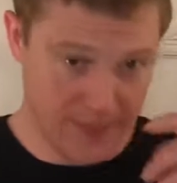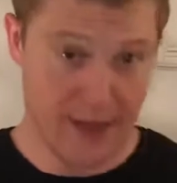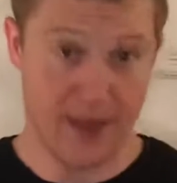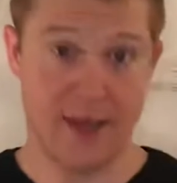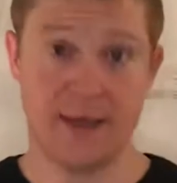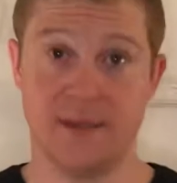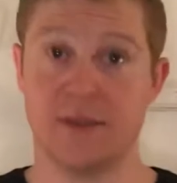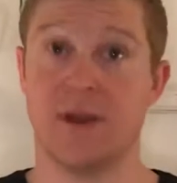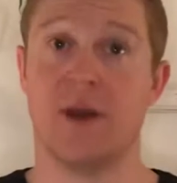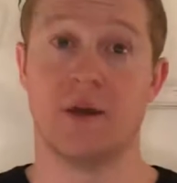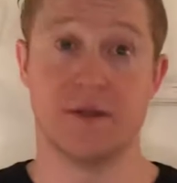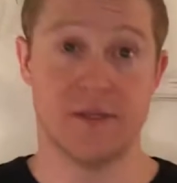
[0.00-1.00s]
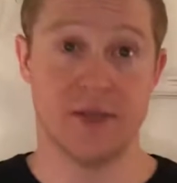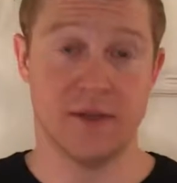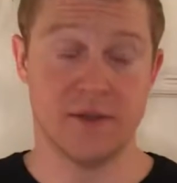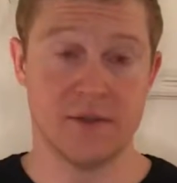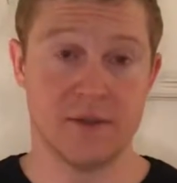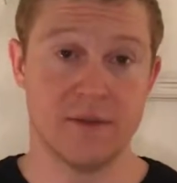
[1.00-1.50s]
and our
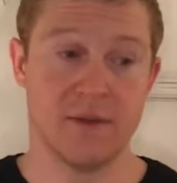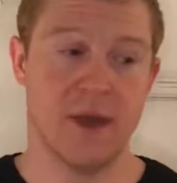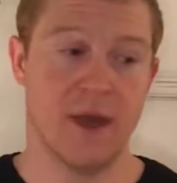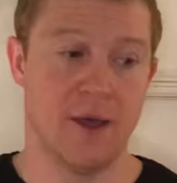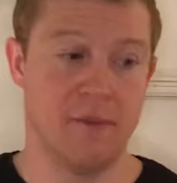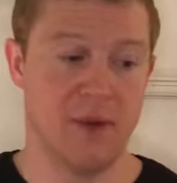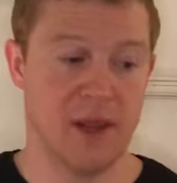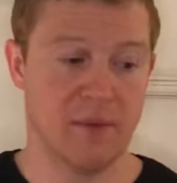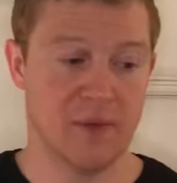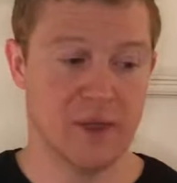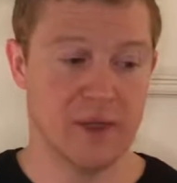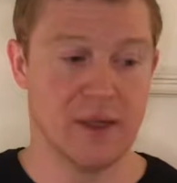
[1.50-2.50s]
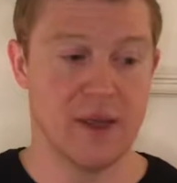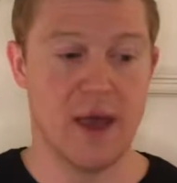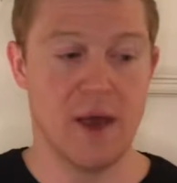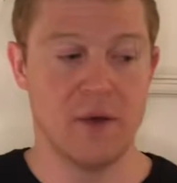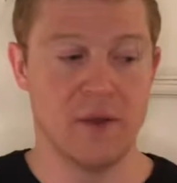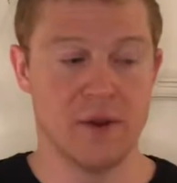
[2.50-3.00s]
cells, namely
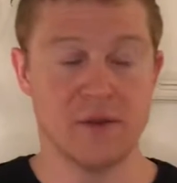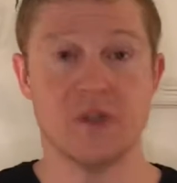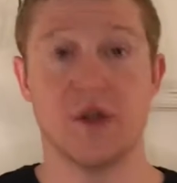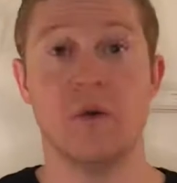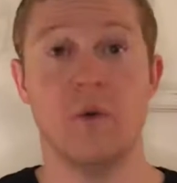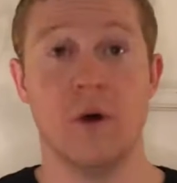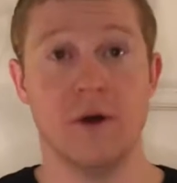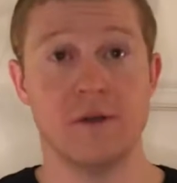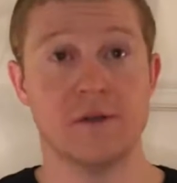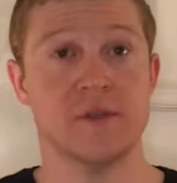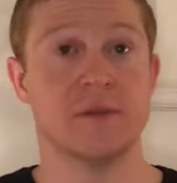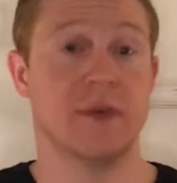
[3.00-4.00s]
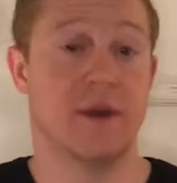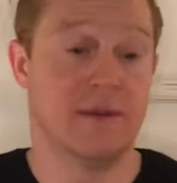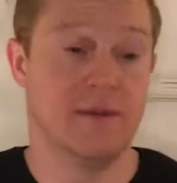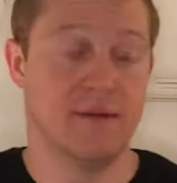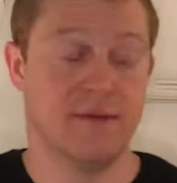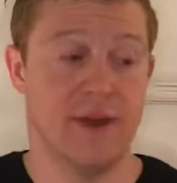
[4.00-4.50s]
how their cell walls
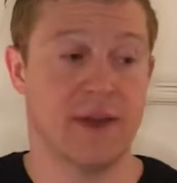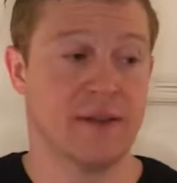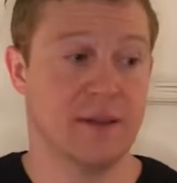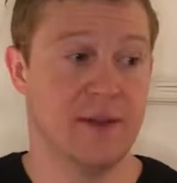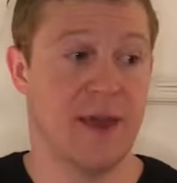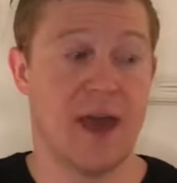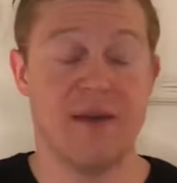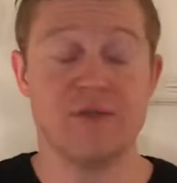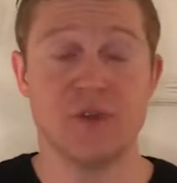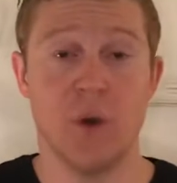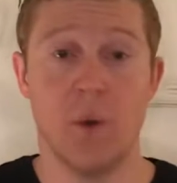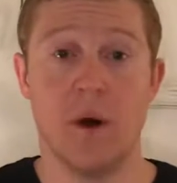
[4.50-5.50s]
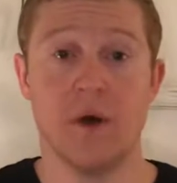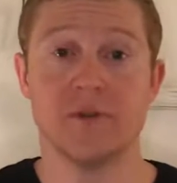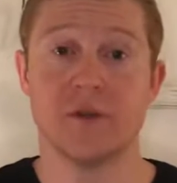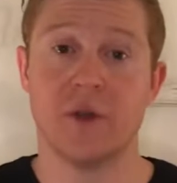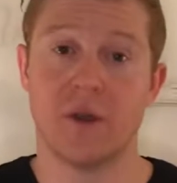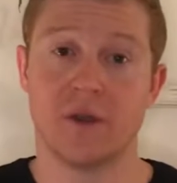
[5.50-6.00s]
and the fact that they have cell
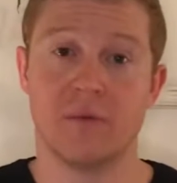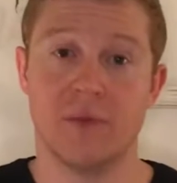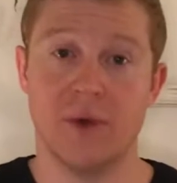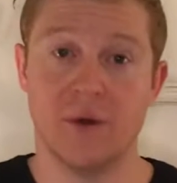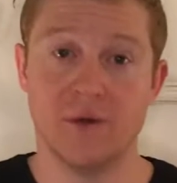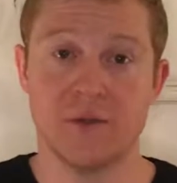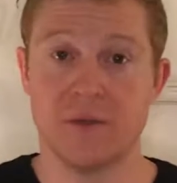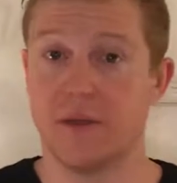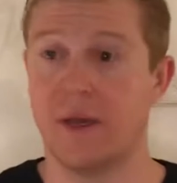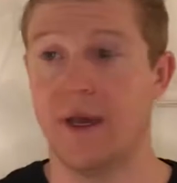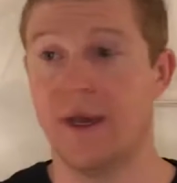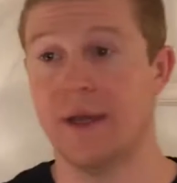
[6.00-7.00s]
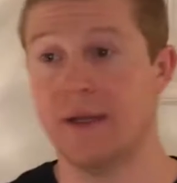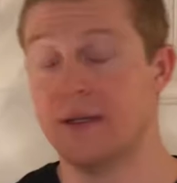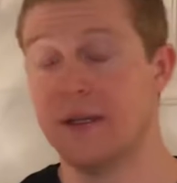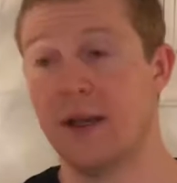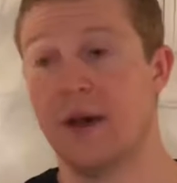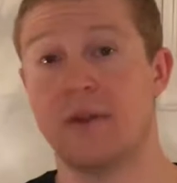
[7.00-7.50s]
walls are composed and
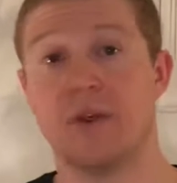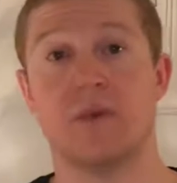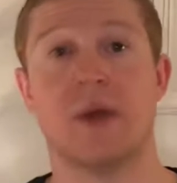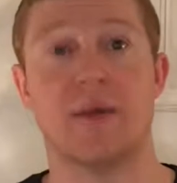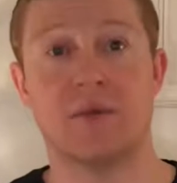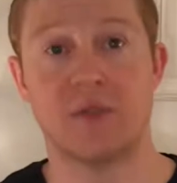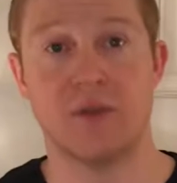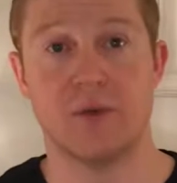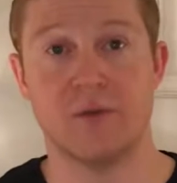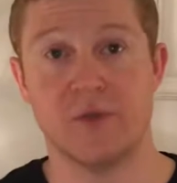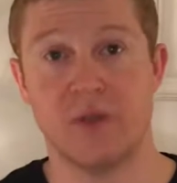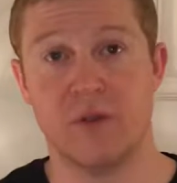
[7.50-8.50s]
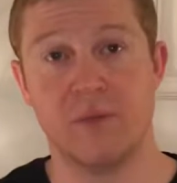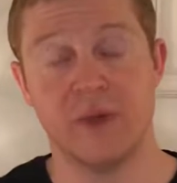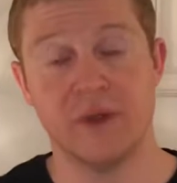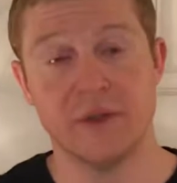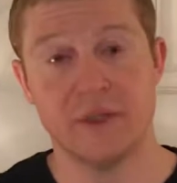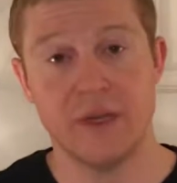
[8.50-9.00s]
how their ribosomes are
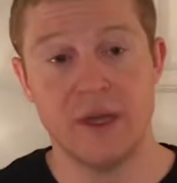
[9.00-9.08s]
built.